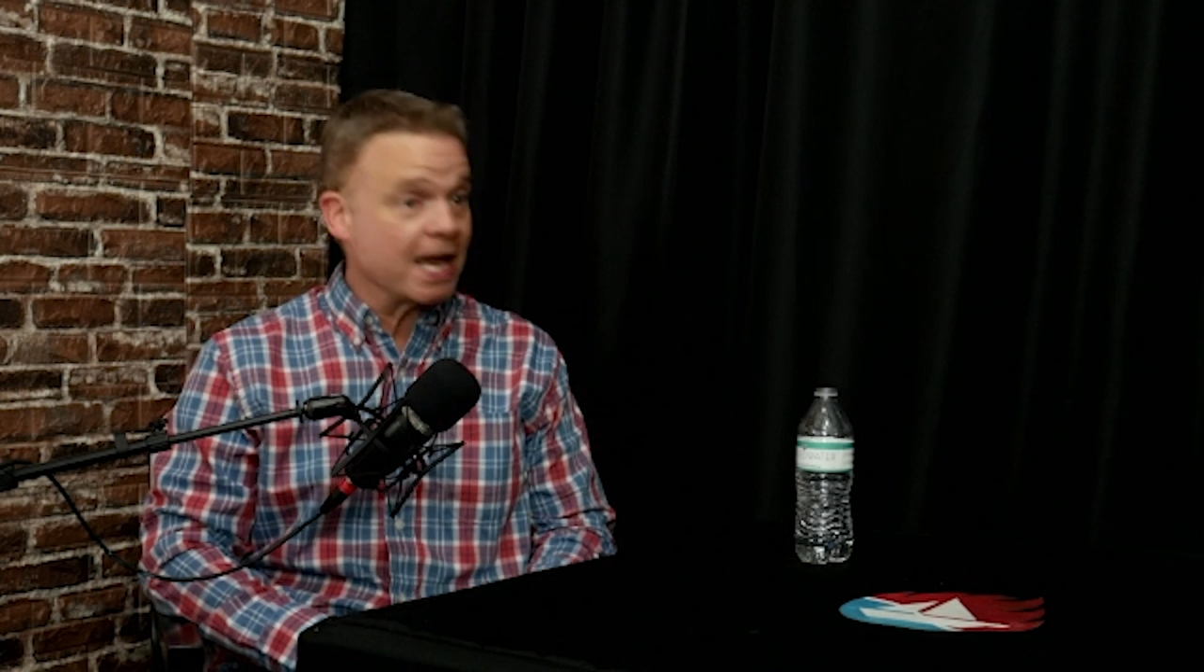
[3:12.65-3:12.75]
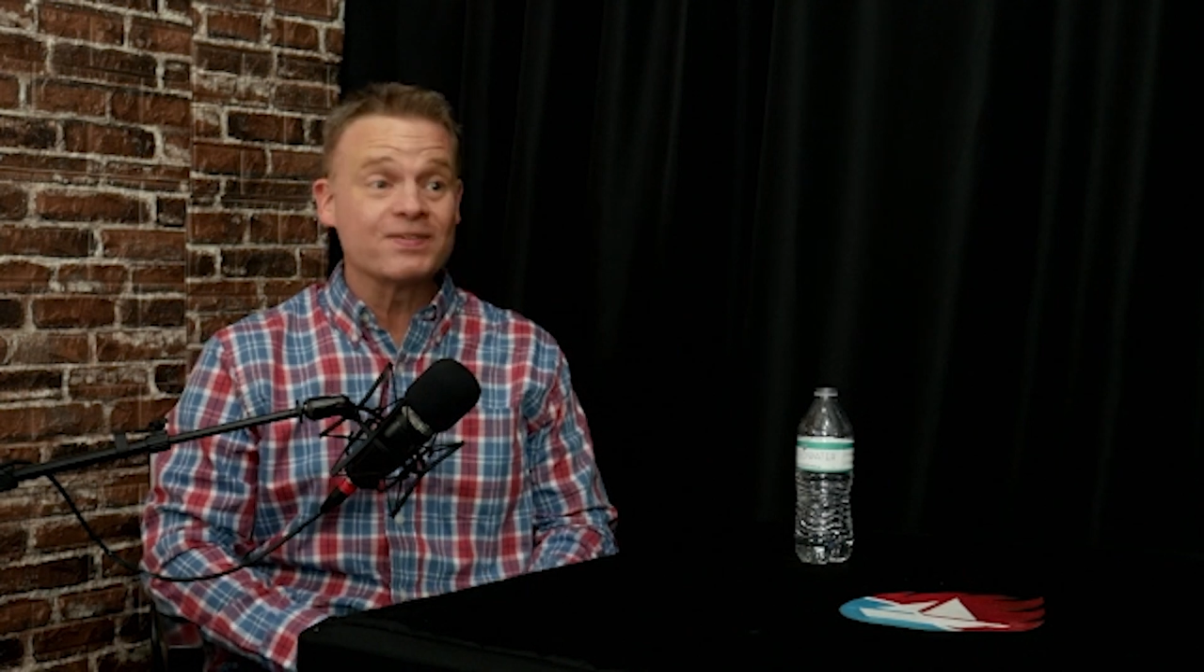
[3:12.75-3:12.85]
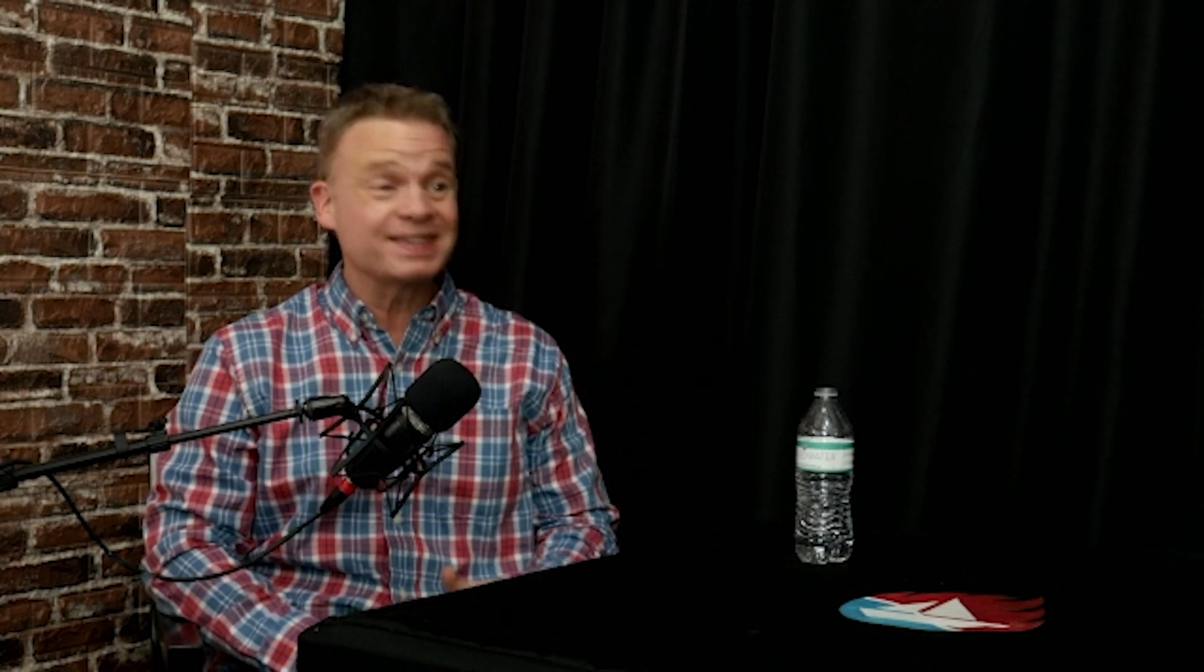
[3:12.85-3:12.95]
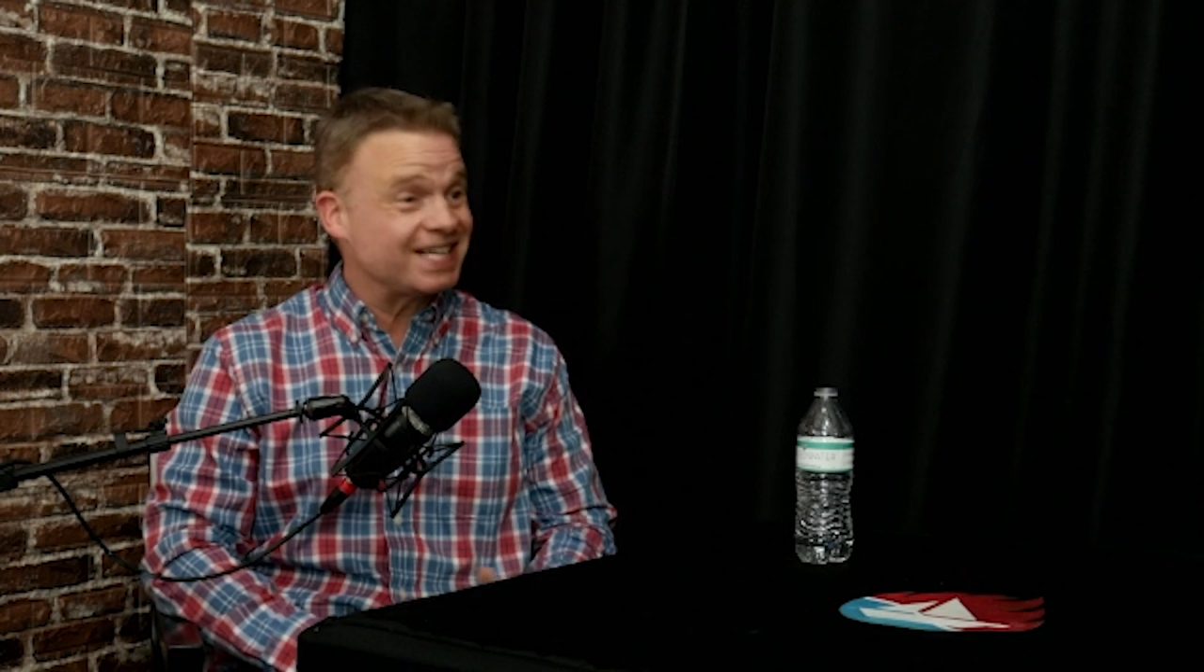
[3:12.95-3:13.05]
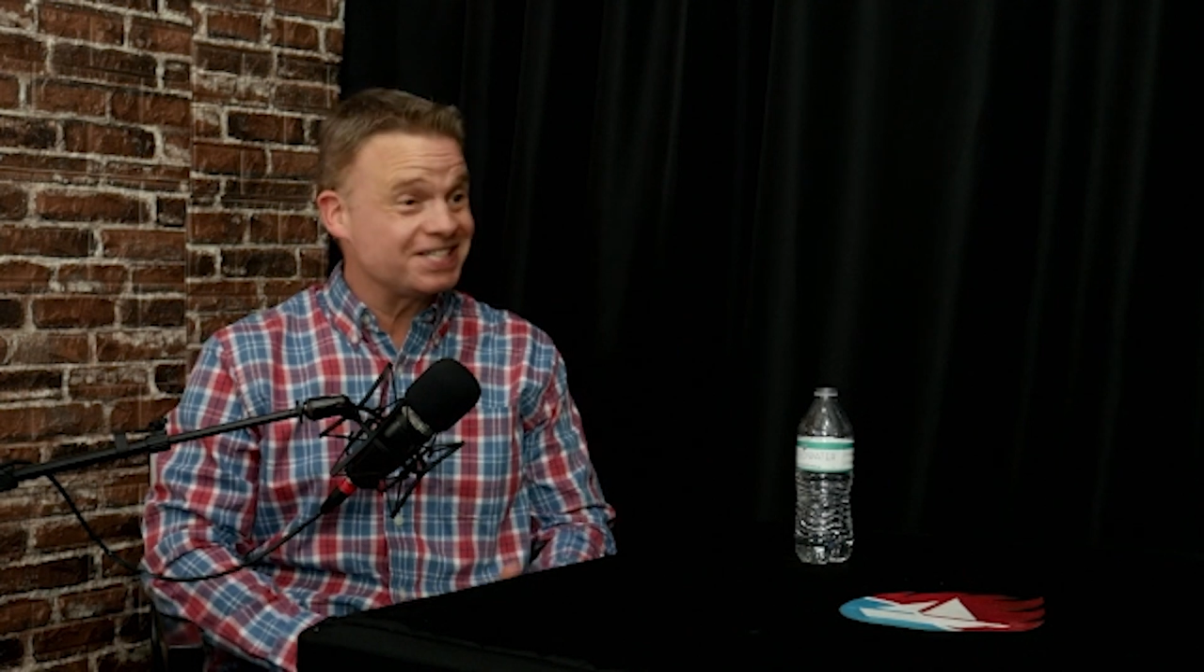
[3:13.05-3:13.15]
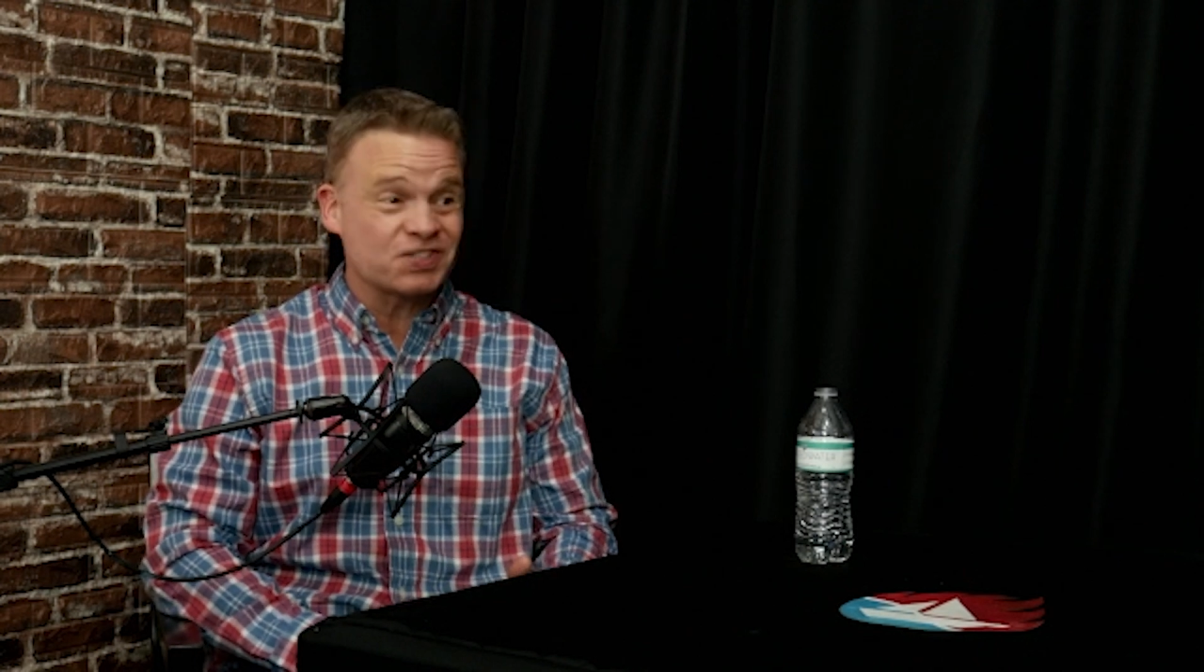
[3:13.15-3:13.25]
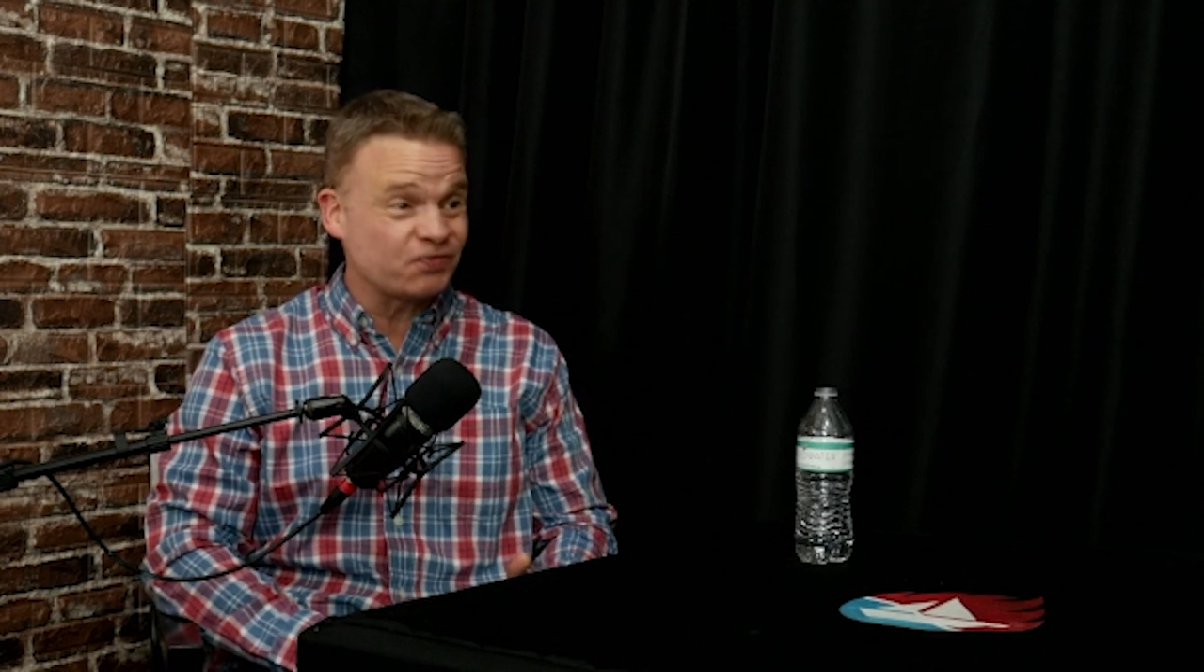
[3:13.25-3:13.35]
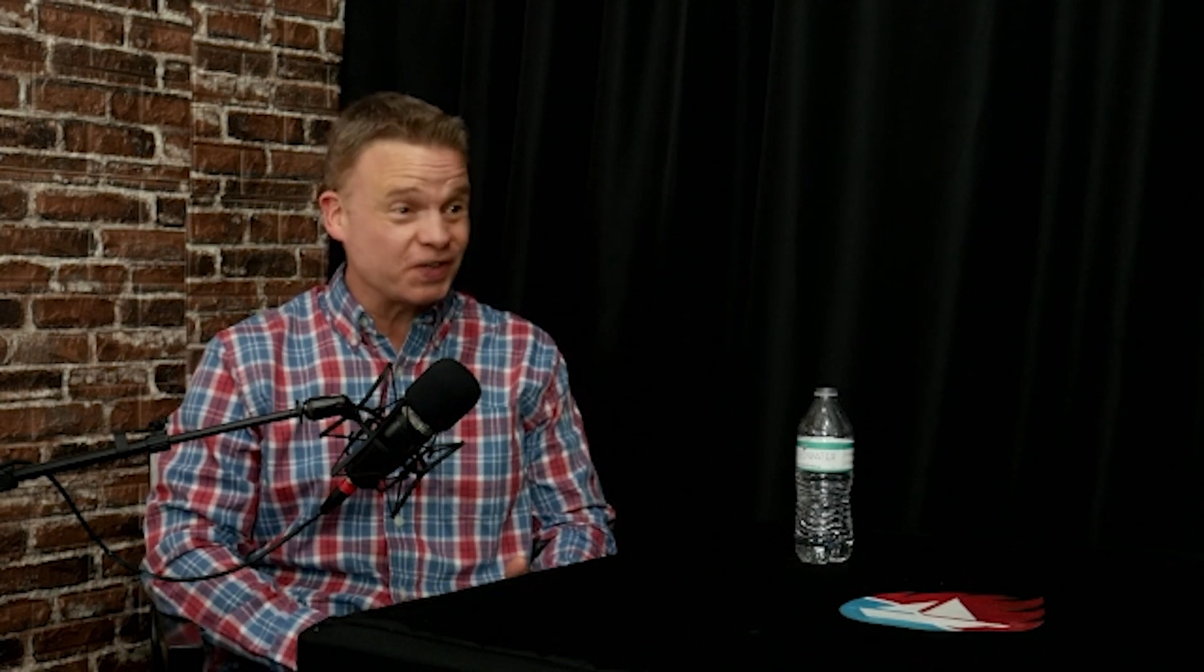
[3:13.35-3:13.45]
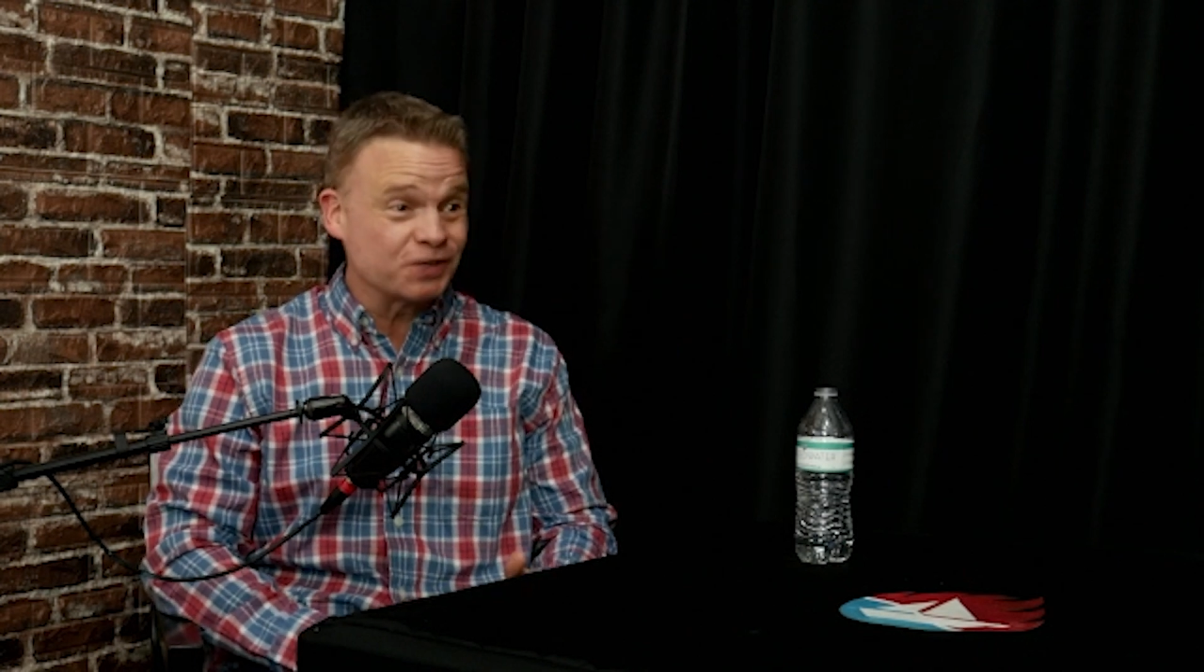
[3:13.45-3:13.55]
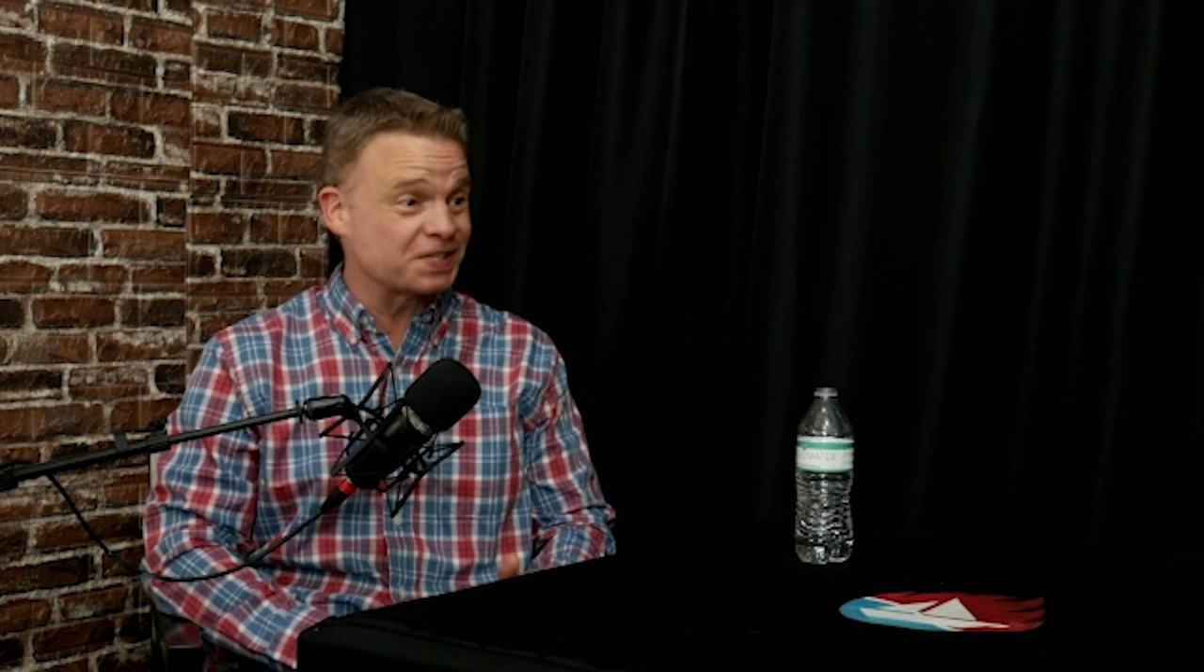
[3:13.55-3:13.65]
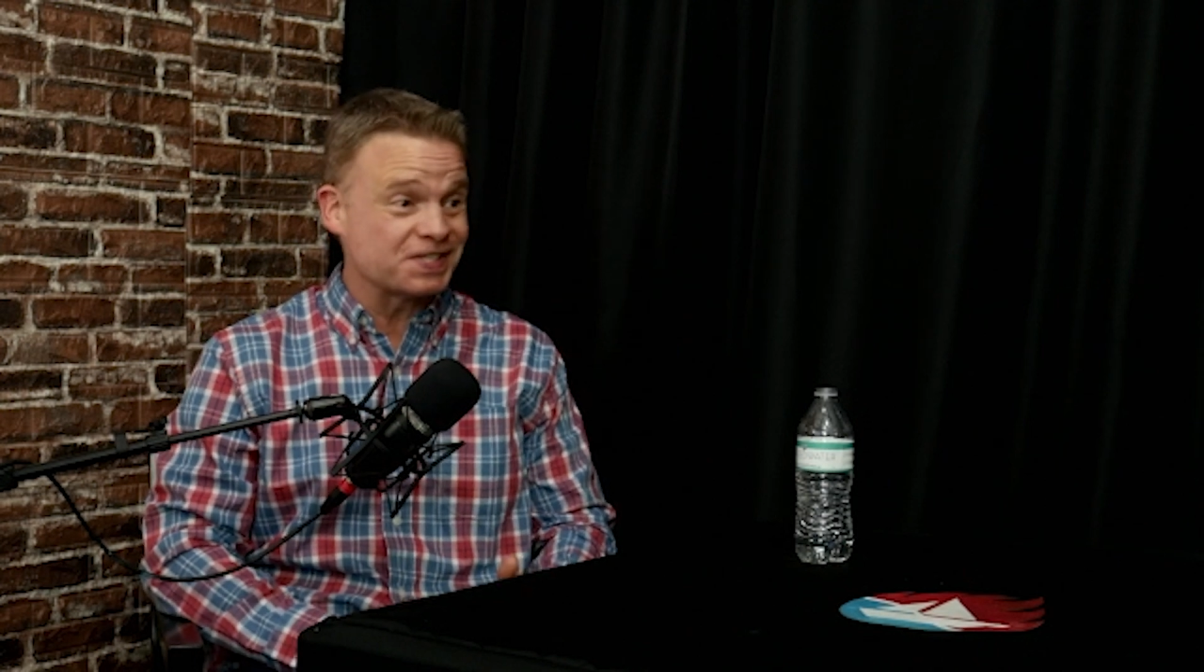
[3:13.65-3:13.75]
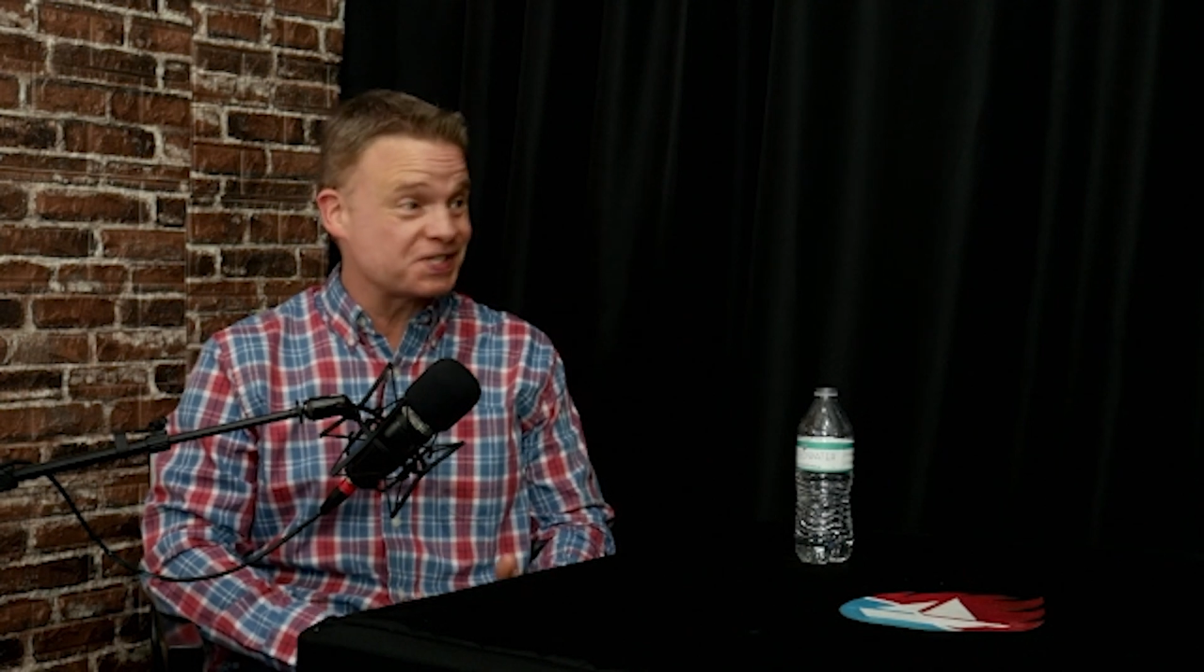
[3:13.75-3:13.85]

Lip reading: Everything just feels and